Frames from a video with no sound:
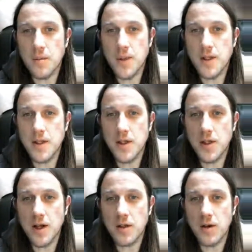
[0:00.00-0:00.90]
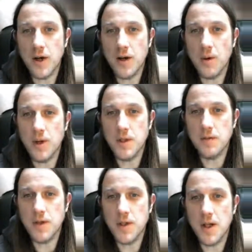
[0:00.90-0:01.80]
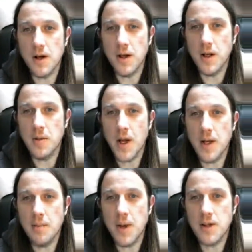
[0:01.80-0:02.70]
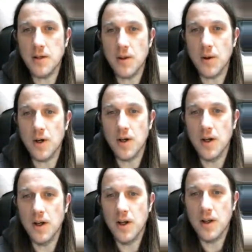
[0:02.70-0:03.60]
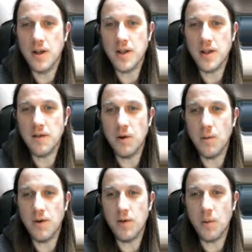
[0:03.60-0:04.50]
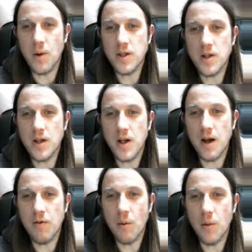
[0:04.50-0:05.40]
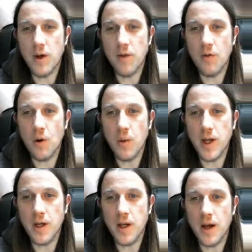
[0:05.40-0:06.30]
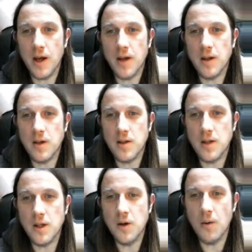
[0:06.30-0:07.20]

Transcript: P C G S graded coins for sale in my eBay store. Thanks everyone for watching. Have a wonderful week and I'll see you